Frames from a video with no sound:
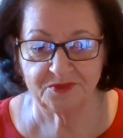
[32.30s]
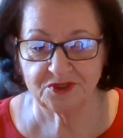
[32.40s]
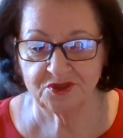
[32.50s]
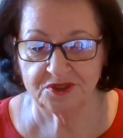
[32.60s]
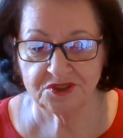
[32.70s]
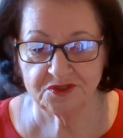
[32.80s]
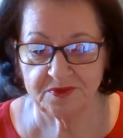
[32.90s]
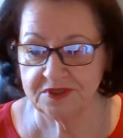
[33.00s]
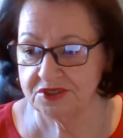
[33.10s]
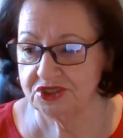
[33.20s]
So I just
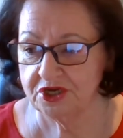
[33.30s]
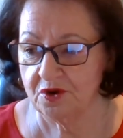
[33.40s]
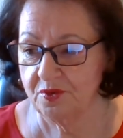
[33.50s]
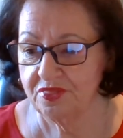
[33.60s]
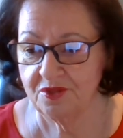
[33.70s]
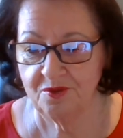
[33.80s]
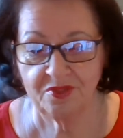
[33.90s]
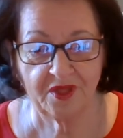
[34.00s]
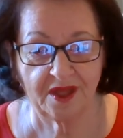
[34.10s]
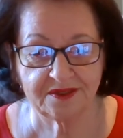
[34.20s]
wanted to share with you
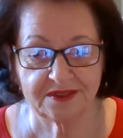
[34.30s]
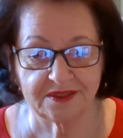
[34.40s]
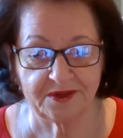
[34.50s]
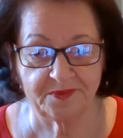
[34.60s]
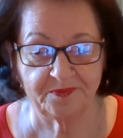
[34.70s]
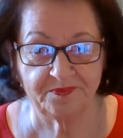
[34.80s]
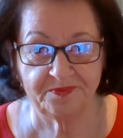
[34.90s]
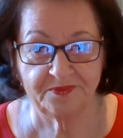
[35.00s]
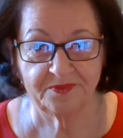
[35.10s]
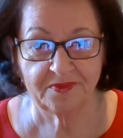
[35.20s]
that
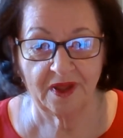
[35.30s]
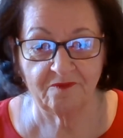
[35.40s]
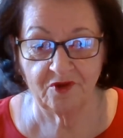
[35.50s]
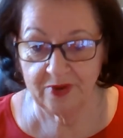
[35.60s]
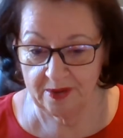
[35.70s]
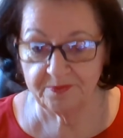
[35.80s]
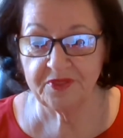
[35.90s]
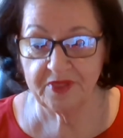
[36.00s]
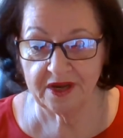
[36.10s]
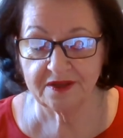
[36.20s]
I'm very
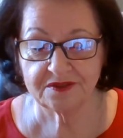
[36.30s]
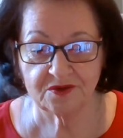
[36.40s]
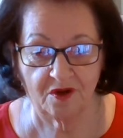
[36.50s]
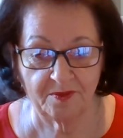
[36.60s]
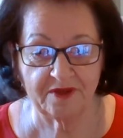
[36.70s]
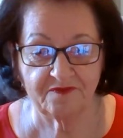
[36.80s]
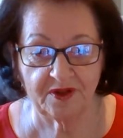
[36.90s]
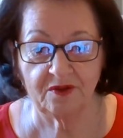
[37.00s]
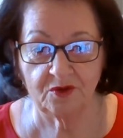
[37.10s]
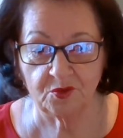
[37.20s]
empathetic to all my
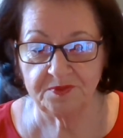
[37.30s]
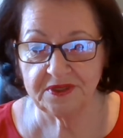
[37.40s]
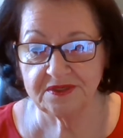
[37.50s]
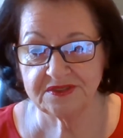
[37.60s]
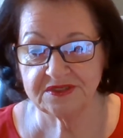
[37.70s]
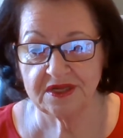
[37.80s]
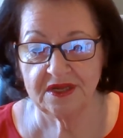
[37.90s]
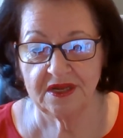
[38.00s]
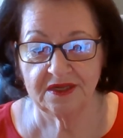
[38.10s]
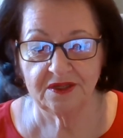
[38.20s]
fellow lupians.
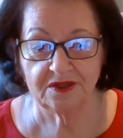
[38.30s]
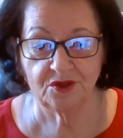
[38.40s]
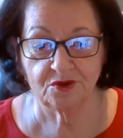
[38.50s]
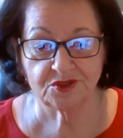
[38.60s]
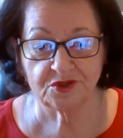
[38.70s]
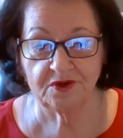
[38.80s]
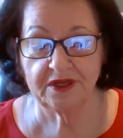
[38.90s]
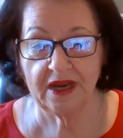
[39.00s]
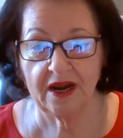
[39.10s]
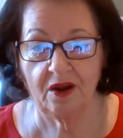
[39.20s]
You're certainly
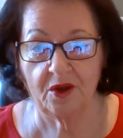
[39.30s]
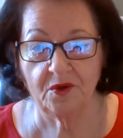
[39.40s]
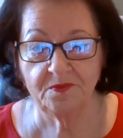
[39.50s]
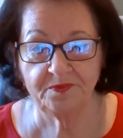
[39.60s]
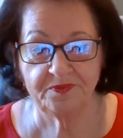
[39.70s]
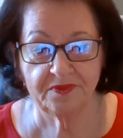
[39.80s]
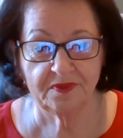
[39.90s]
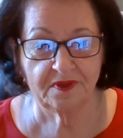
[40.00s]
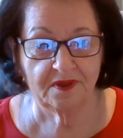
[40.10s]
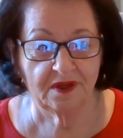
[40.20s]
not alone.
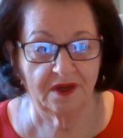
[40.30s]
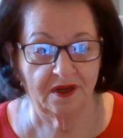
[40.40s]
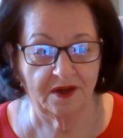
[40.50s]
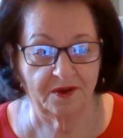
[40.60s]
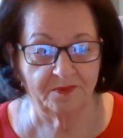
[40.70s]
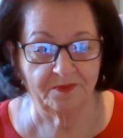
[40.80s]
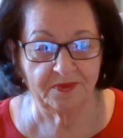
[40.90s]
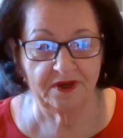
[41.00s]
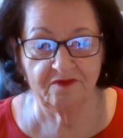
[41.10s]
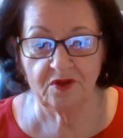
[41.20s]

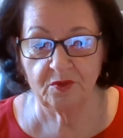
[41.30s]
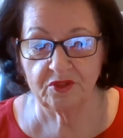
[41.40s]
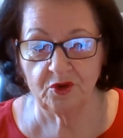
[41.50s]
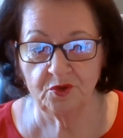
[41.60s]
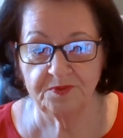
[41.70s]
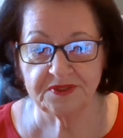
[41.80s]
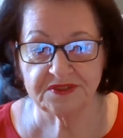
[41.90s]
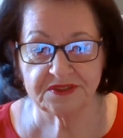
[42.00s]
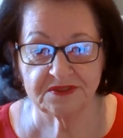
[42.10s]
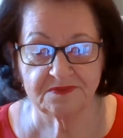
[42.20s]
Living with
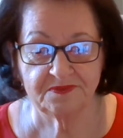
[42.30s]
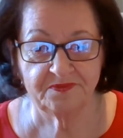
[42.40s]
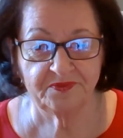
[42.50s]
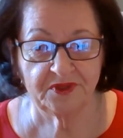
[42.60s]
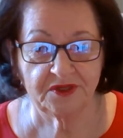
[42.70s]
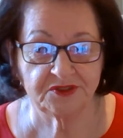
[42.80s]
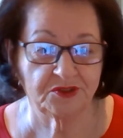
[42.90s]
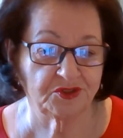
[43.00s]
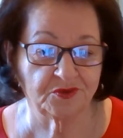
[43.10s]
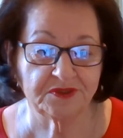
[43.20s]
lupus is
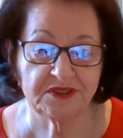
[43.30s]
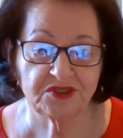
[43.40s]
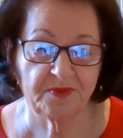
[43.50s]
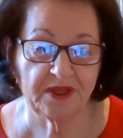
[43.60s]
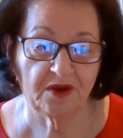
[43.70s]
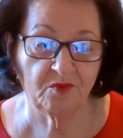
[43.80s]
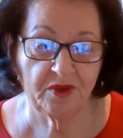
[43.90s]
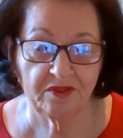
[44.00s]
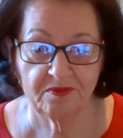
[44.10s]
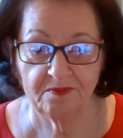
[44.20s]
uncertainty to begin
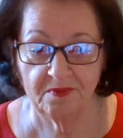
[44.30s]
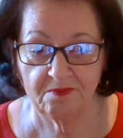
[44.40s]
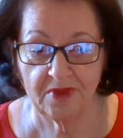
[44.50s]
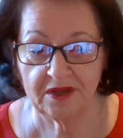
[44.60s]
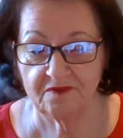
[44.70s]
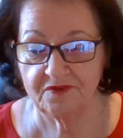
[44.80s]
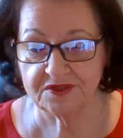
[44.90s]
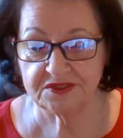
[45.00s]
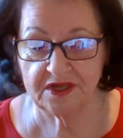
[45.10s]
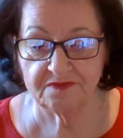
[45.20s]
with. Many of
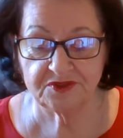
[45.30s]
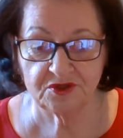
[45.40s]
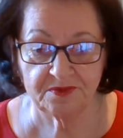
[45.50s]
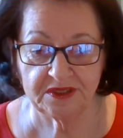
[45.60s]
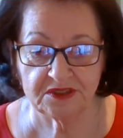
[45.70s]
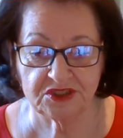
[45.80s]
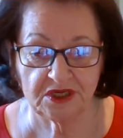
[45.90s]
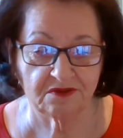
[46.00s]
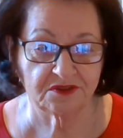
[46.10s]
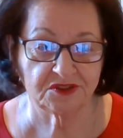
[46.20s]
us have so many
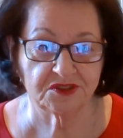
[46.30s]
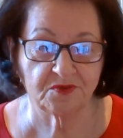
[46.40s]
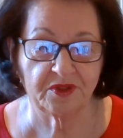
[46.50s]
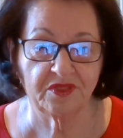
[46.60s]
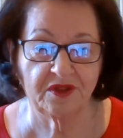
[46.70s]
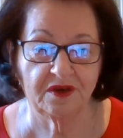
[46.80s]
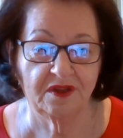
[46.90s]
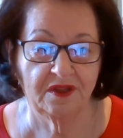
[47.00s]
challenges with it.